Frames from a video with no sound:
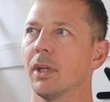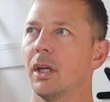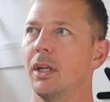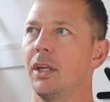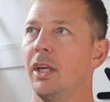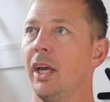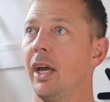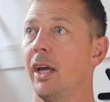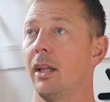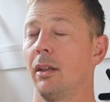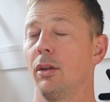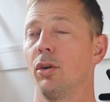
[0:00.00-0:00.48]

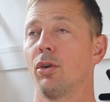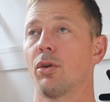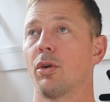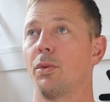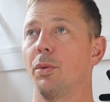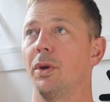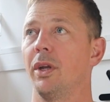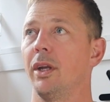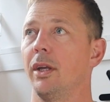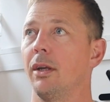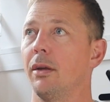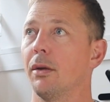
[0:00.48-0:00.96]
Yeah,
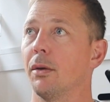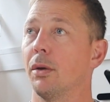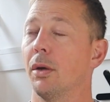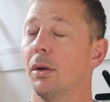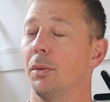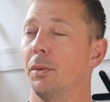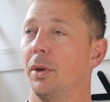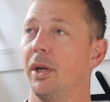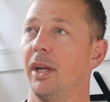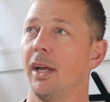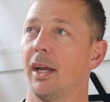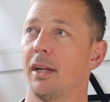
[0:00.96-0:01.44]
look, we
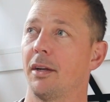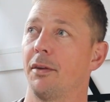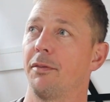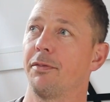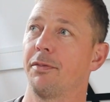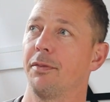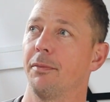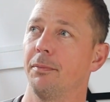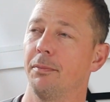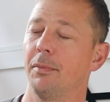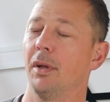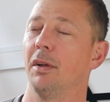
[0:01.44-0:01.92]
we had a,
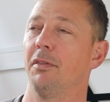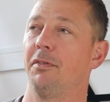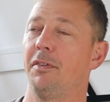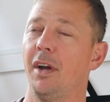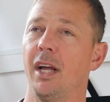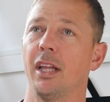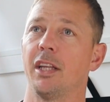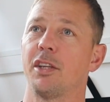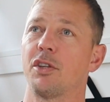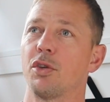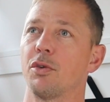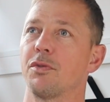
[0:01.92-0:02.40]
a
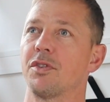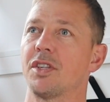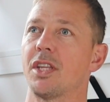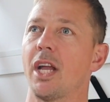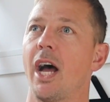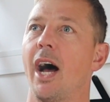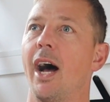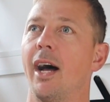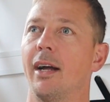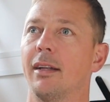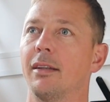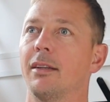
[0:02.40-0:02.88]
fairly tough
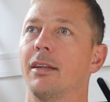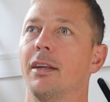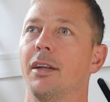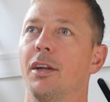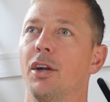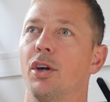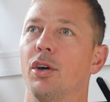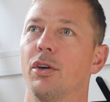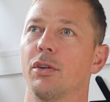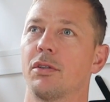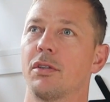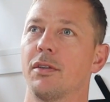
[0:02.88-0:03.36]
start, you
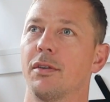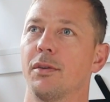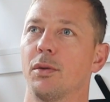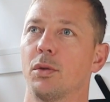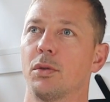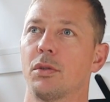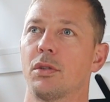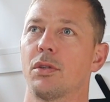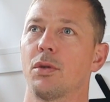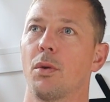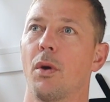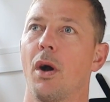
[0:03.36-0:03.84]
know,
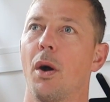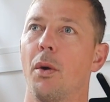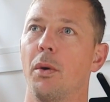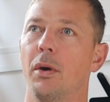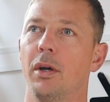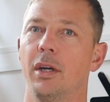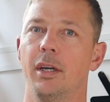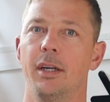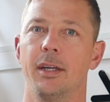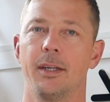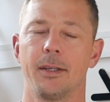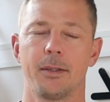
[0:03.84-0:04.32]
to, to
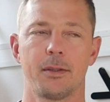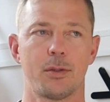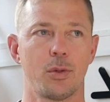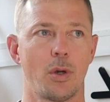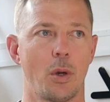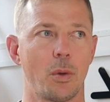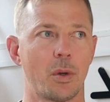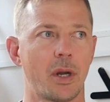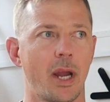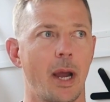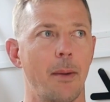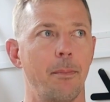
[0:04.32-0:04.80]
our to
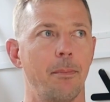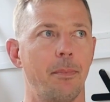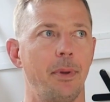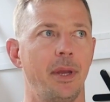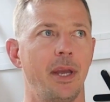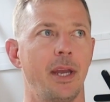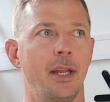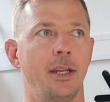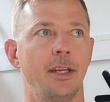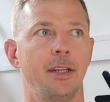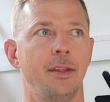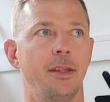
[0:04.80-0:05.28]
our
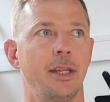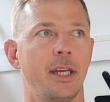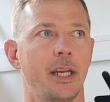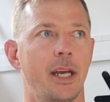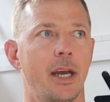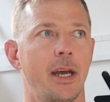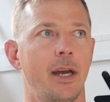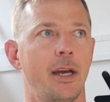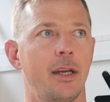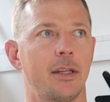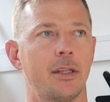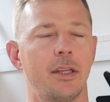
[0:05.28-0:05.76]
campaign in
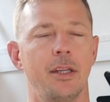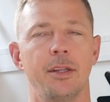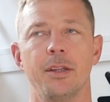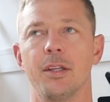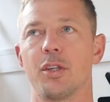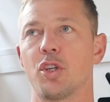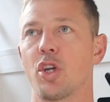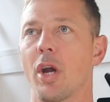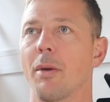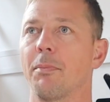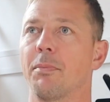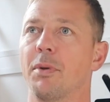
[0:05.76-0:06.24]
the uh, in
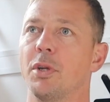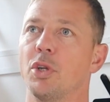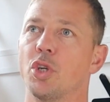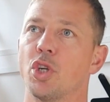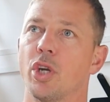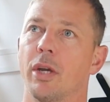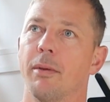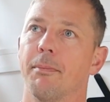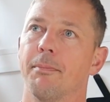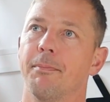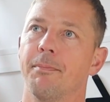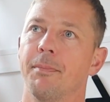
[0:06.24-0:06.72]
the
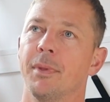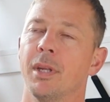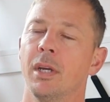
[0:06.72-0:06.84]
championship.